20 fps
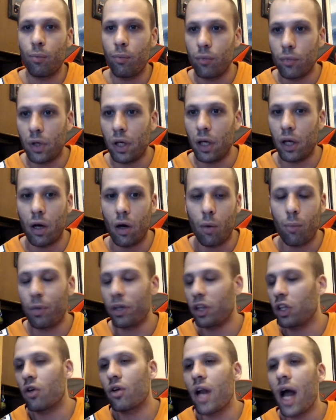
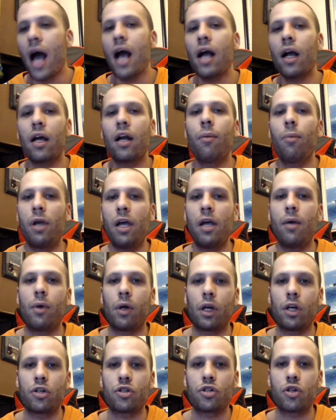but they're not going to be able
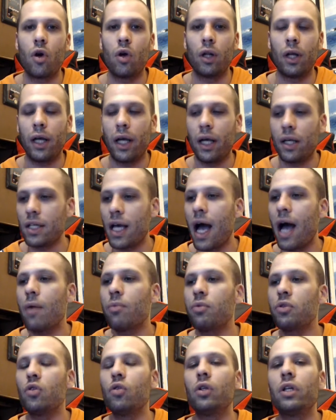to control it. It's
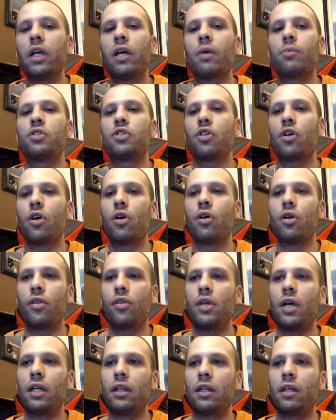absolutely absurd to
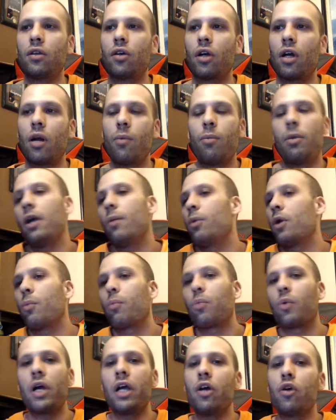think that they're going to be able to
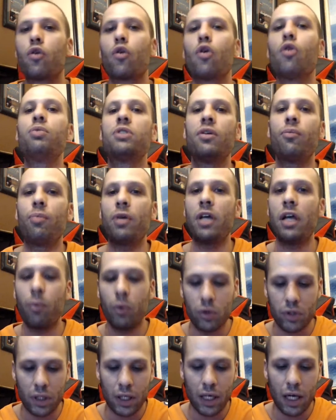bring groups of
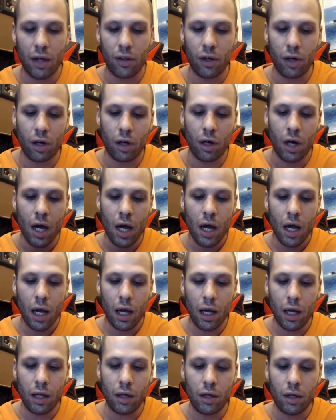people together
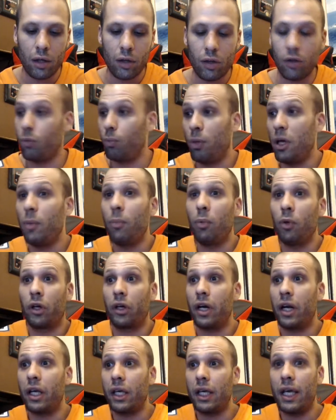and people are
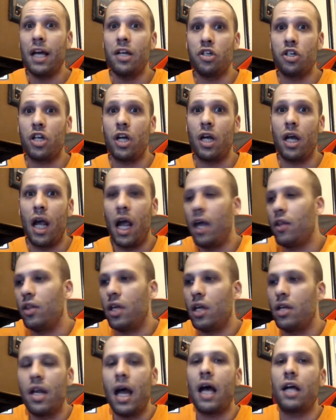going to catch it and
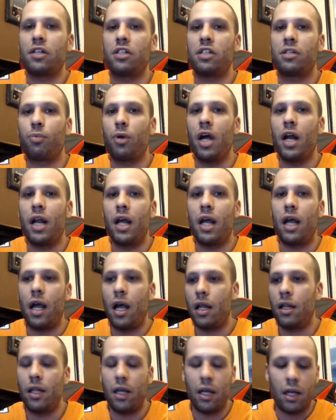then not spread it.
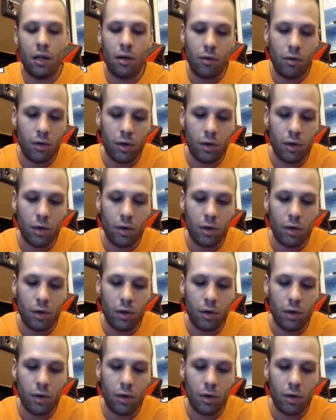And then,